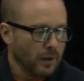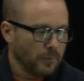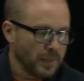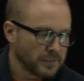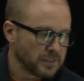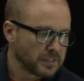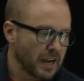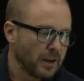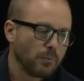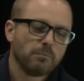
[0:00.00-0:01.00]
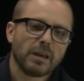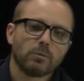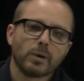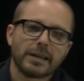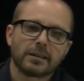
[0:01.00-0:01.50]
this is kind of
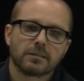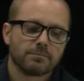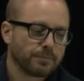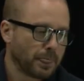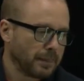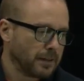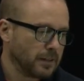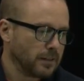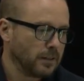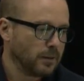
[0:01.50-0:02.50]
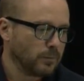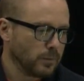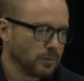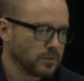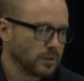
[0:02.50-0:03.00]
midweek
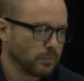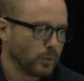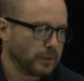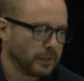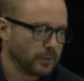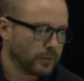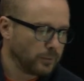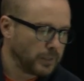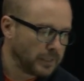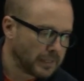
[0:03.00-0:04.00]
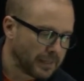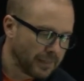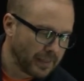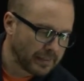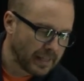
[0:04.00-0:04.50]
at some point later in the week.
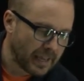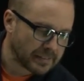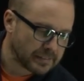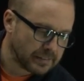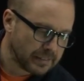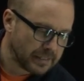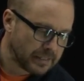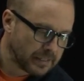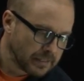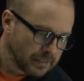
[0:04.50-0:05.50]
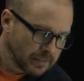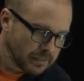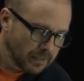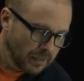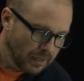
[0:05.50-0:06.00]
And then lastly,
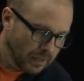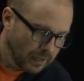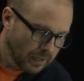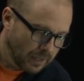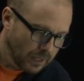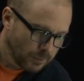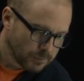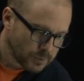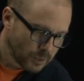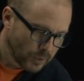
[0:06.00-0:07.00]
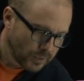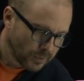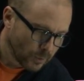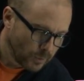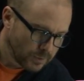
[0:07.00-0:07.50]
turn in
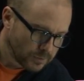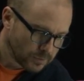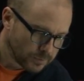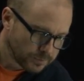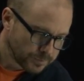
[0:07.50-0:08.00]
the quiz.